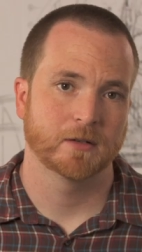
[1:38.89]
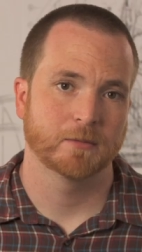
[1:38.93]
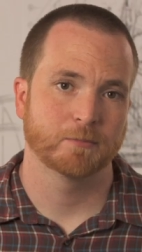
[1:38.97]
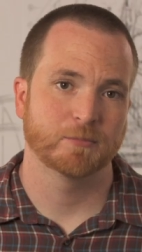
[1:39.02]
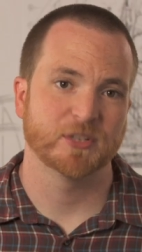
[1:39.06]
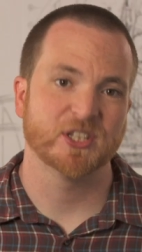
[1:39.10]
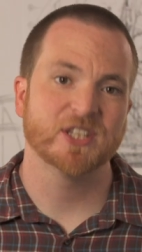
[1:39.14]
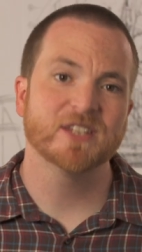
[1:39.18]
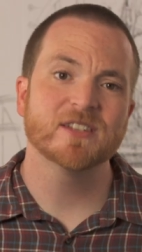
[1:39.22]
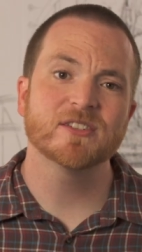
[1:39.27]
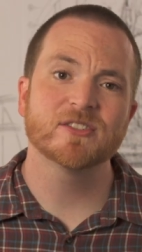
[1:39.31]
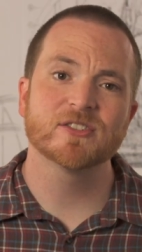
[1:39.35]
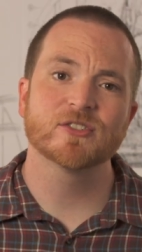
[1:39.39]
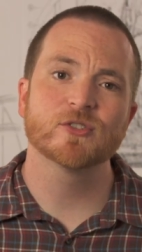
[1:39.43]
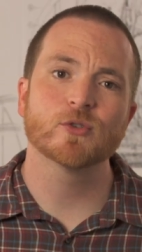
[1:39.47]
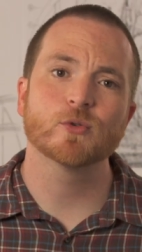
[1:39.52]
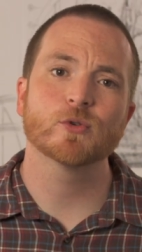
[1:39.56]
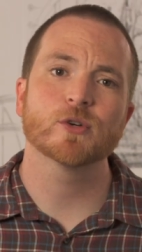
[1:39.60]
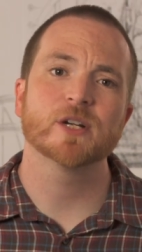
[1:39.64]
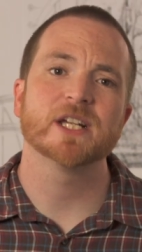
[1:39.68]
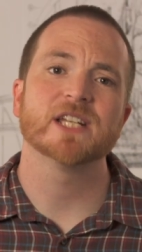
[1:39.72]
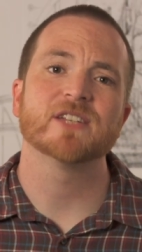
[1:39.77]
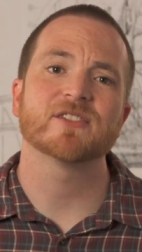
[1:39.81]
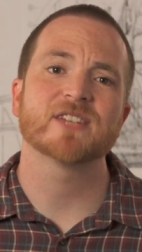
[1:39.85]
But this
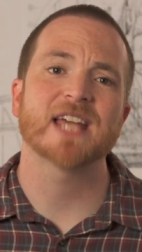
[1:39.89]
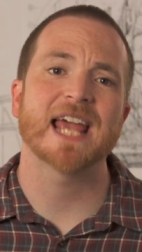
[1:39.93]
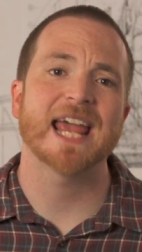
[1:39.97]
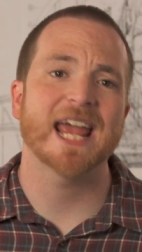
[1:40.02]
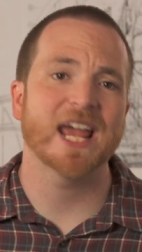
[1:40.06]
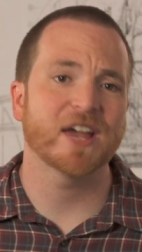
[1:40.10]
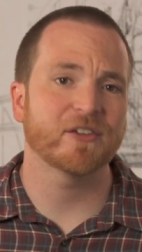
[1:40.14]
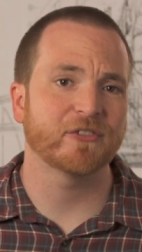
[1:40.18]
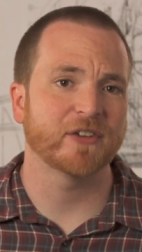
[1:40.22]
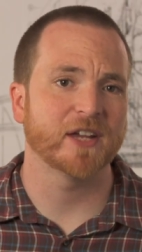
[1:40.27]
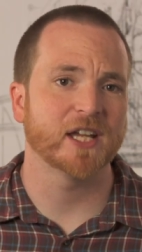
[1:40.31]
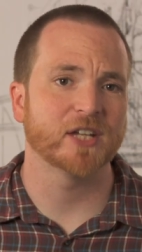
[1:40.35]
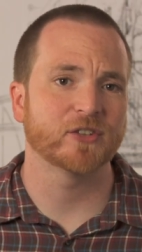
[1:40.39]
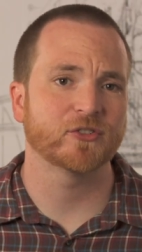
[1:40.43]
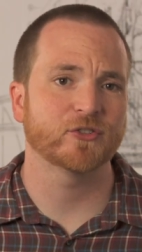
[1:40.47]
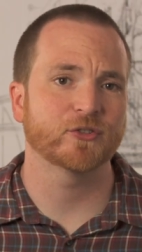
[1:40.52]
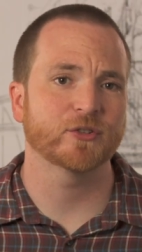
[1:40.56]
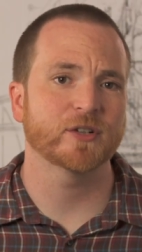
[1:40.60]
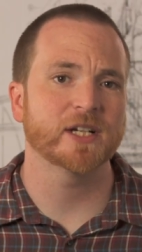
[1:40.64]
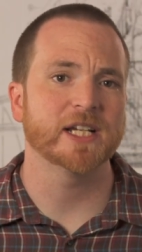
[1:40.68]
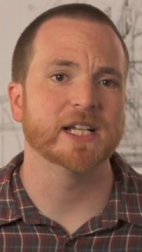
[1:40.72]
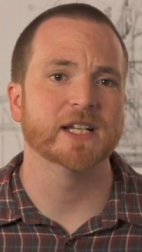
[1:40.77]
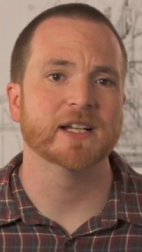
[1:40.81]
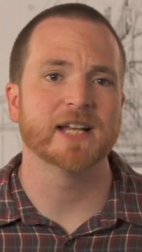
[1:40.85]
story is half
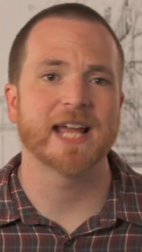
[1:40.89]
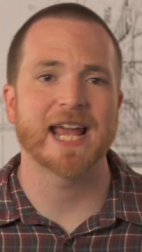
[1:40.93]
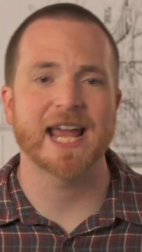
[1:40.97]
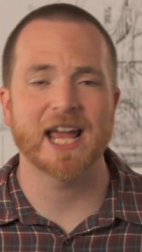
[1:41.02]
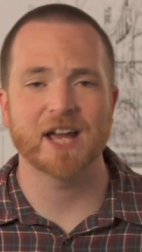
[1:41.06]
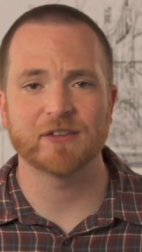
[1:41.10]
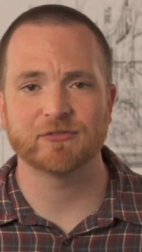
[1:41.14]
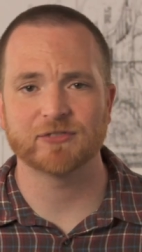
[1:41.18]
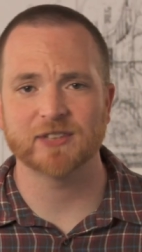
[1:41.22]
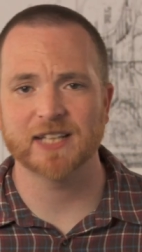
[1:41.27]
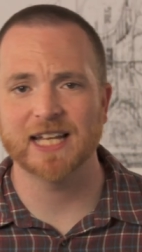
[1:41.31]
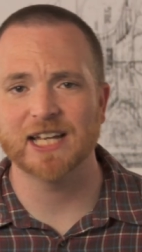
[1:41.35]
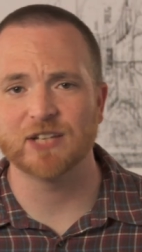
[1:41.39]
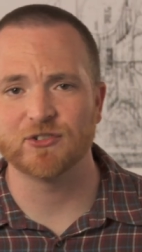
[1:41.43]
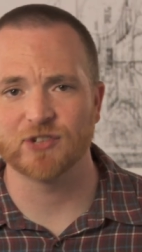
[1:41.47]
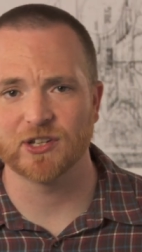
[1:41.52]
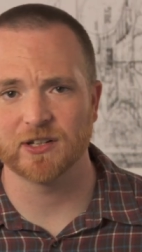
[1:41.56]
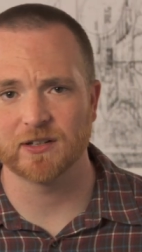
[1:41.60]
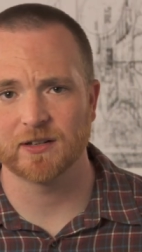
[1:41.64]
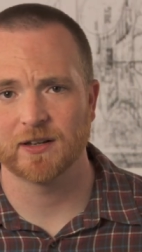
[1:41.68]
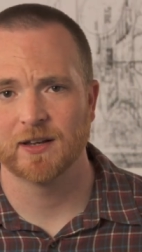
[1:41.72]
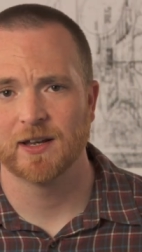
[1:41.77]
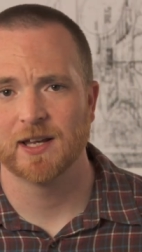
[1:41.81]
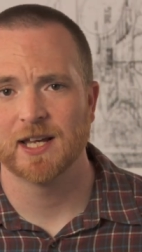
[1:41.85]
history and half
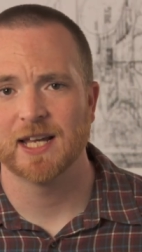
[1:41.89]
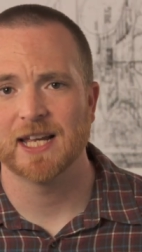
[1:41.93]
legend.